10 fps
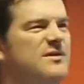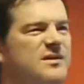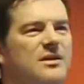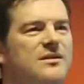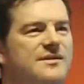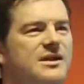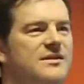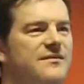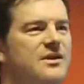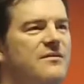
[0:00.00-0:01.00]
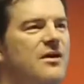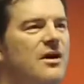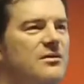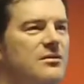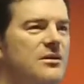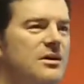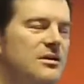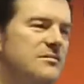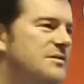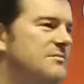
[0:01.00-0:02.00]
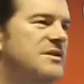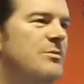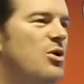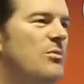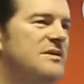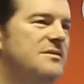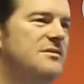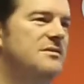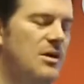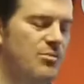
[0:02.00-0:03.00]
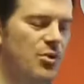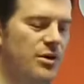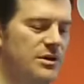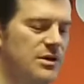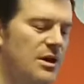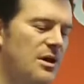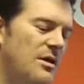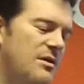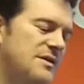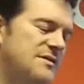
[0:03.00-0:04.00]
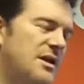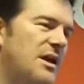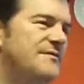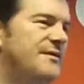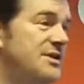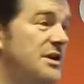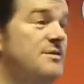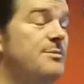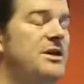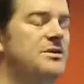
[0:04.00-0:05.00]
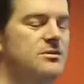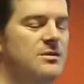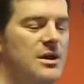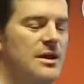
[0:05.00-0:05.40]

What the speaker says: is like the CSV file or the WMS endpoint, things like that for geospatial.